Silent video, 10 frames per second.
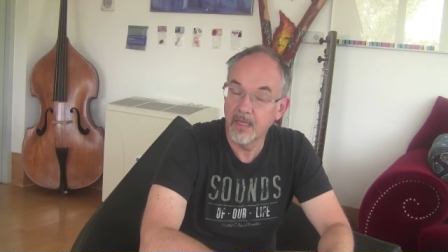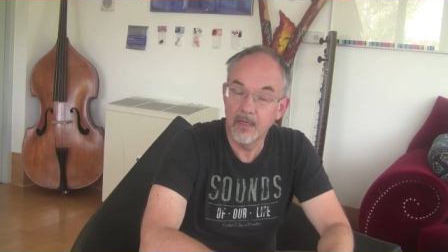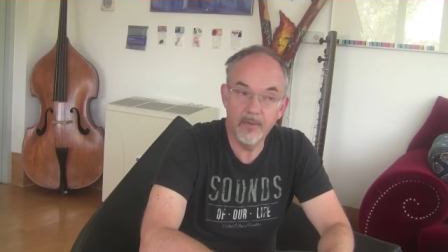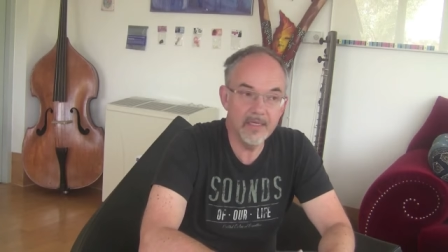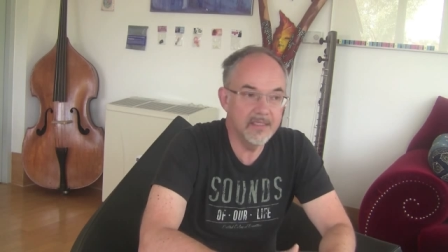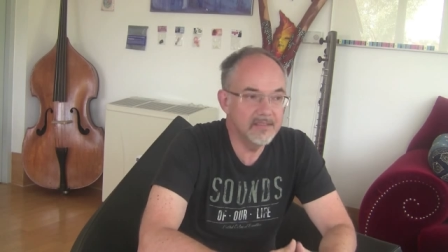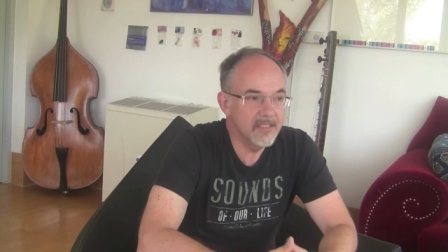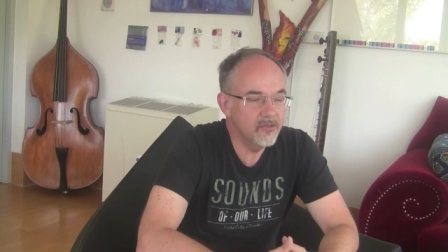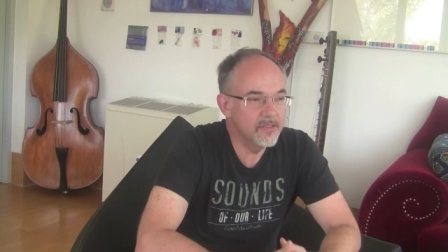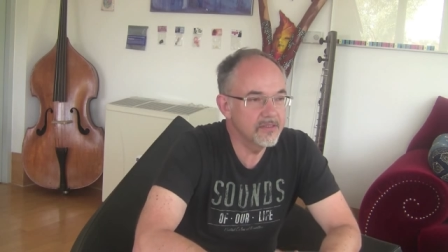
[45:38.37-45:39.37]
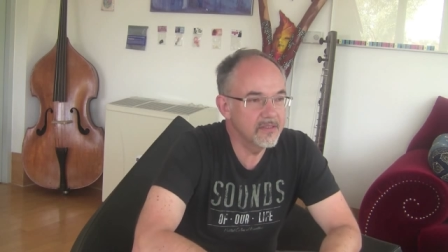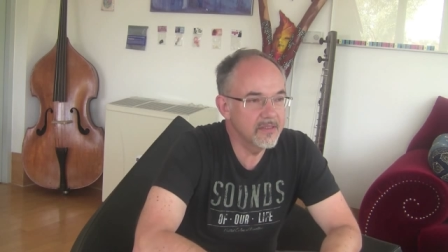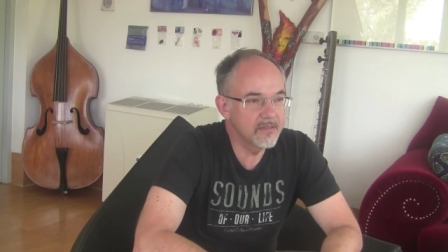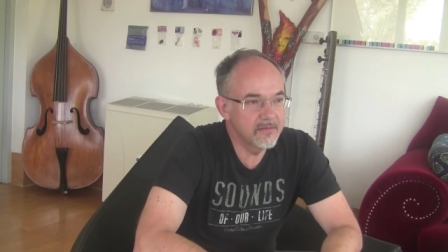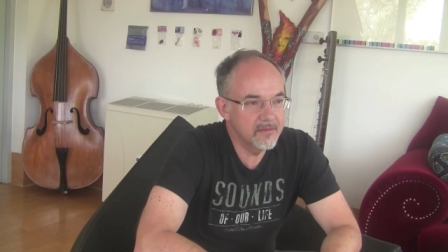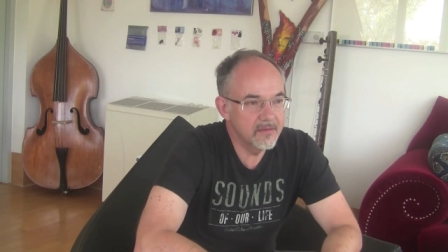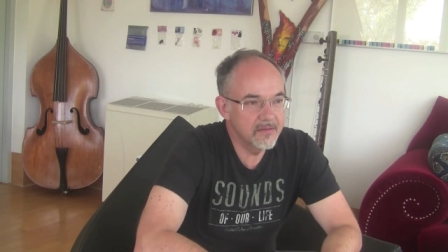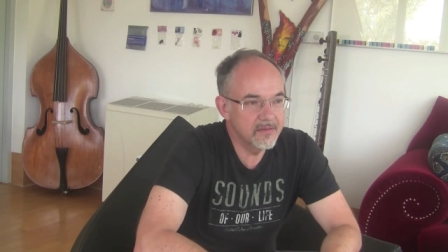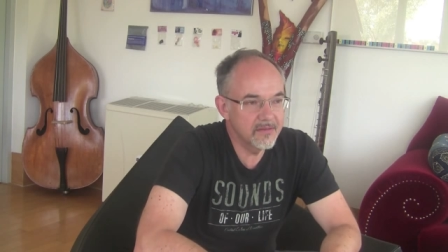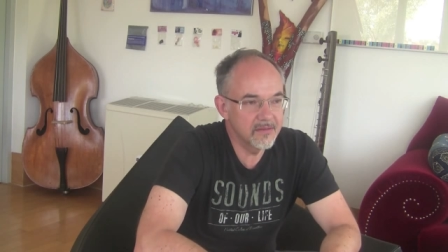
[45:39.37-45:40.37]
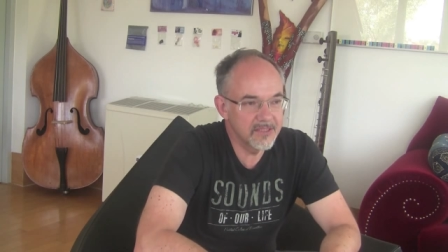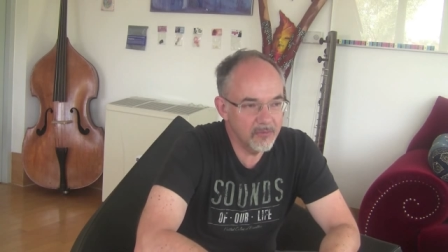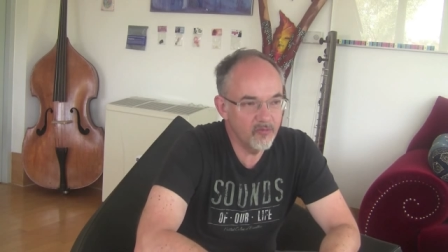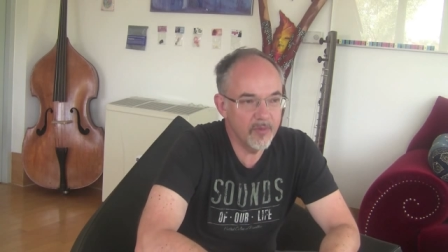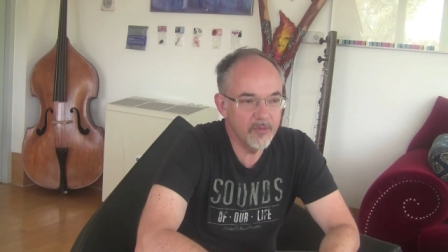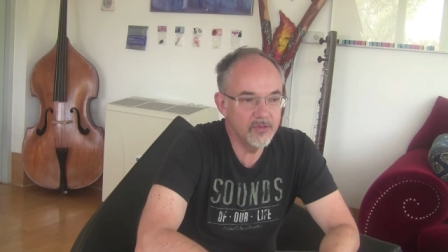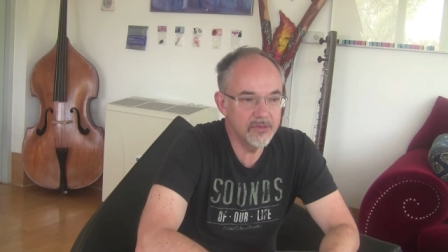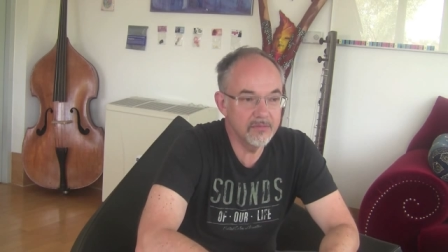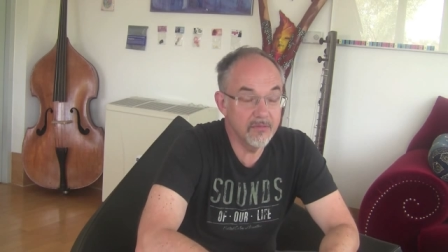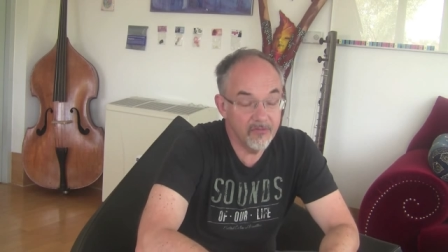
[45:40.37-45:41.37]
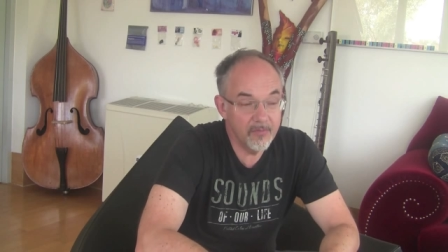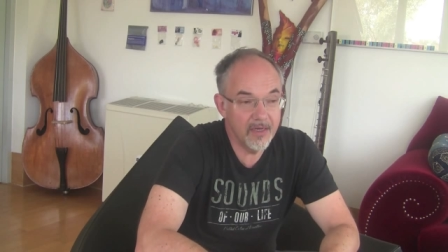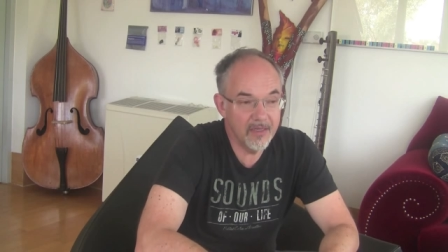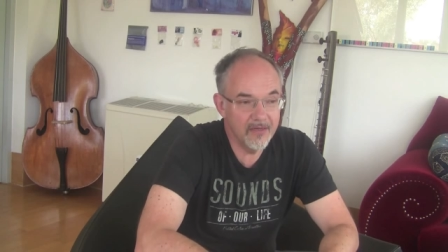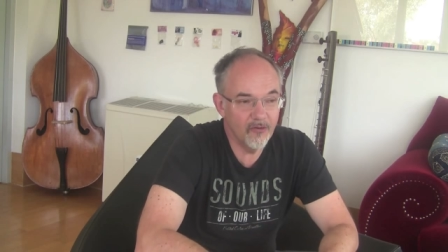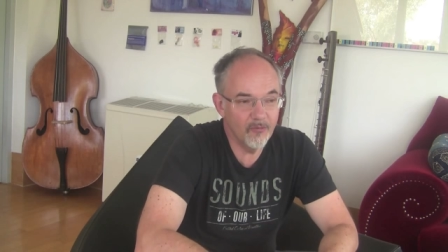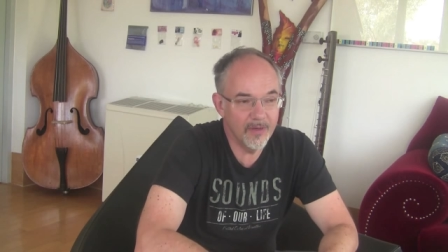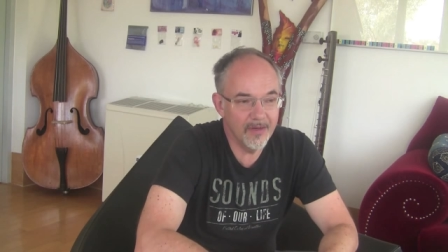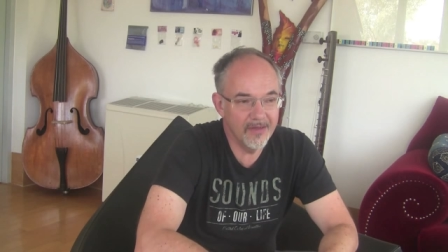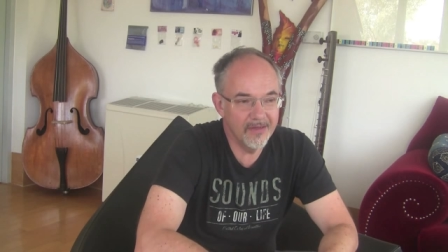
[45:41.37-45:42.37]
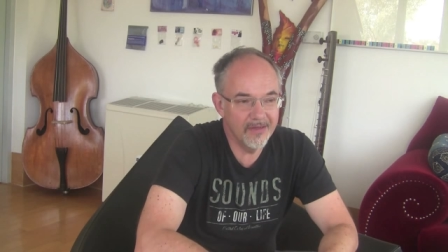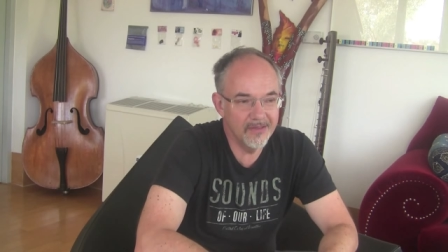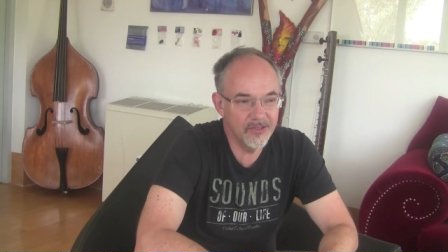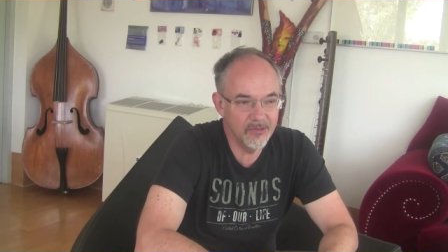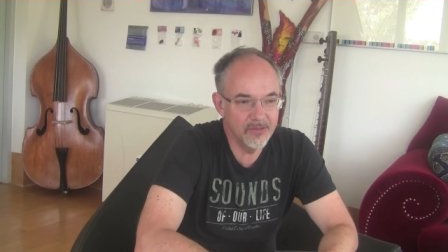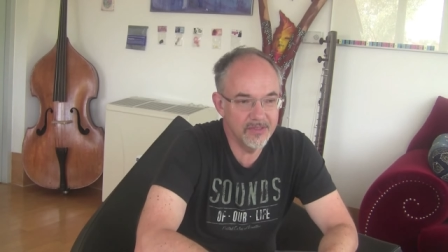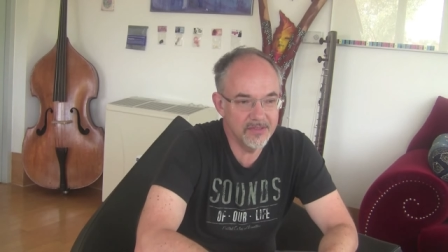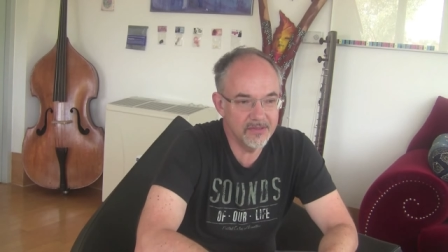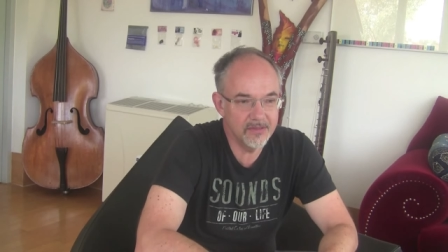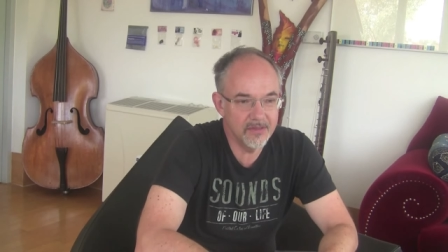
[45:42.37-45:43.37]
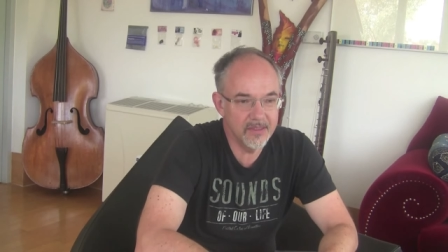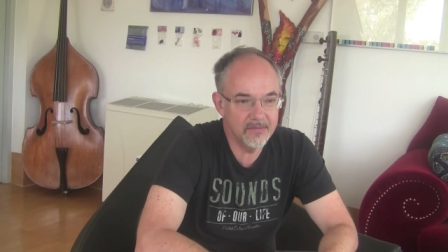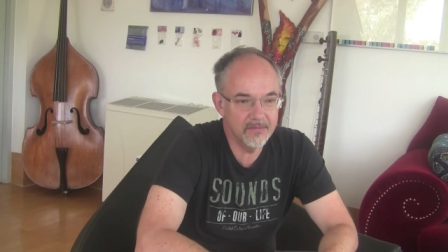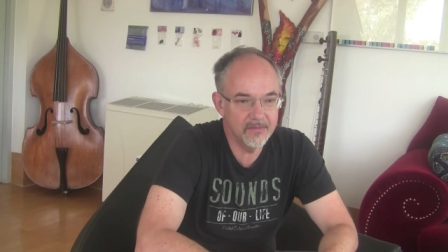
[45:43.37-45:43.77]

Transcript: Well, it's interesting that, that some of my music, of my of my uh, students and